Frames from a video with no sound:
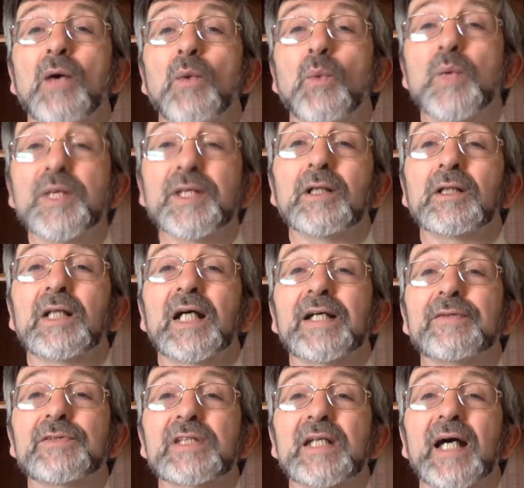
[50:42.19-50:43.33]
with our
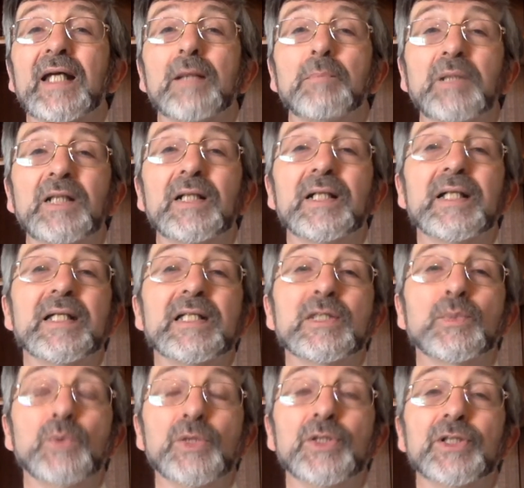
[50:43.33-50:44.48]
lives and apply
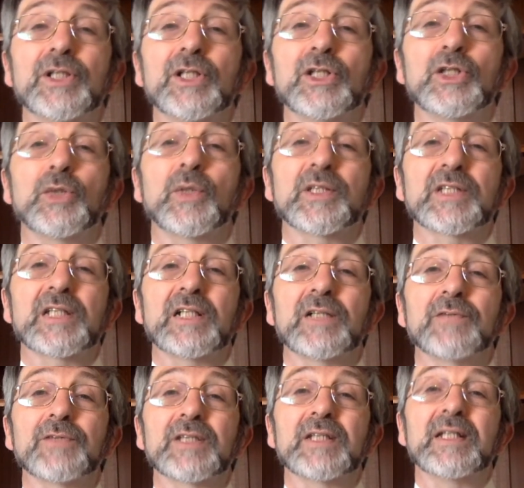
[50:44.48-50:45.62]
His word to
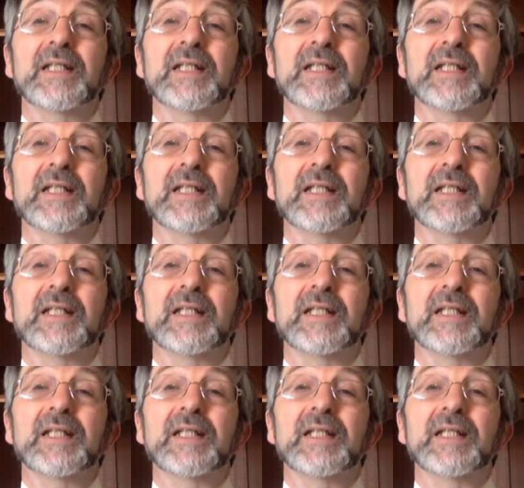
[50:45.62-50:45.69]
ourselves,